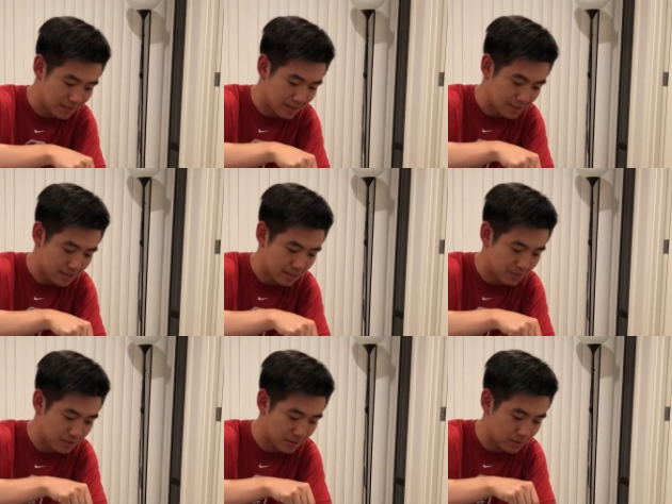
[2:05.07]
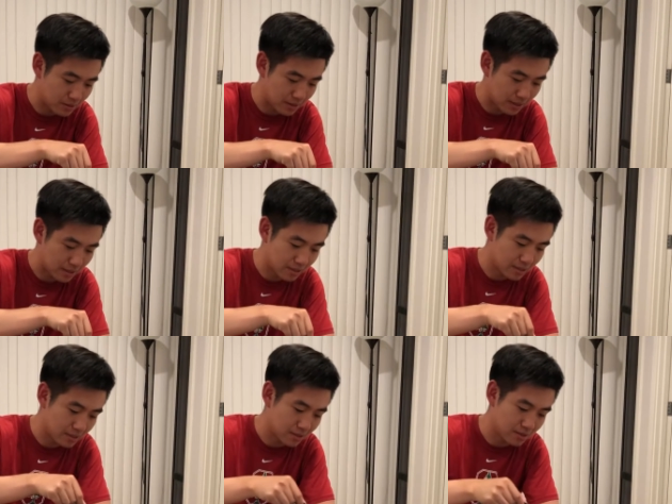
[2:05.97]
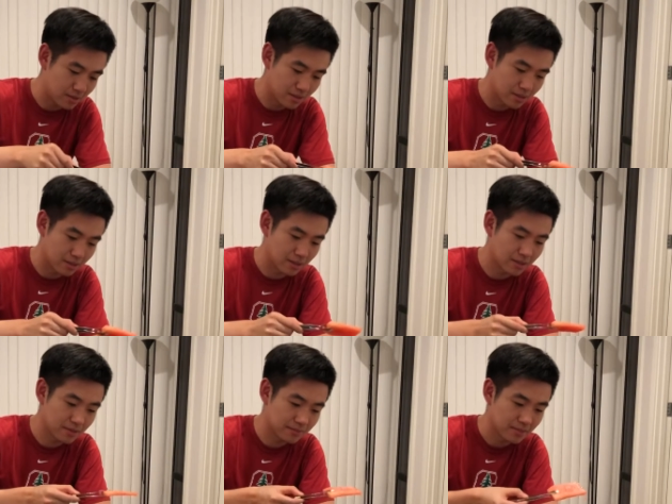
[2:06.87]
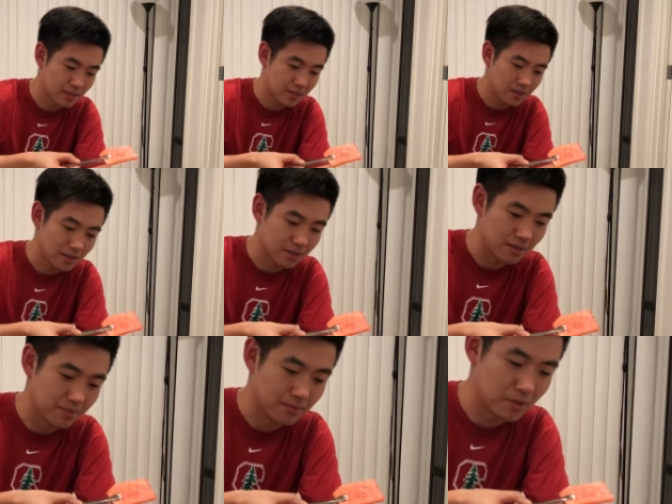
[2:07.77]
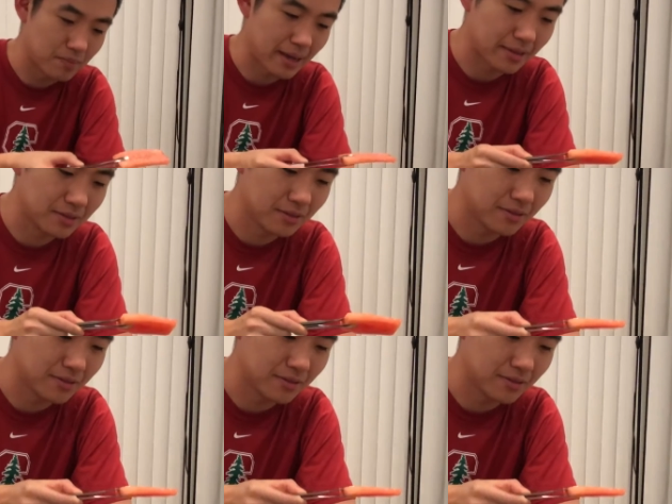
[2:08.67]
This time, when I cut it into these like more panel